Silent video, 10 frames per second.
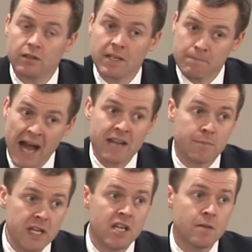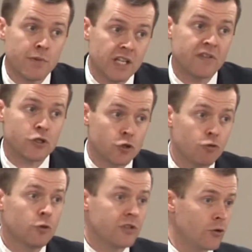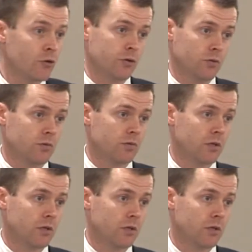It might be, but if it's true, it's true.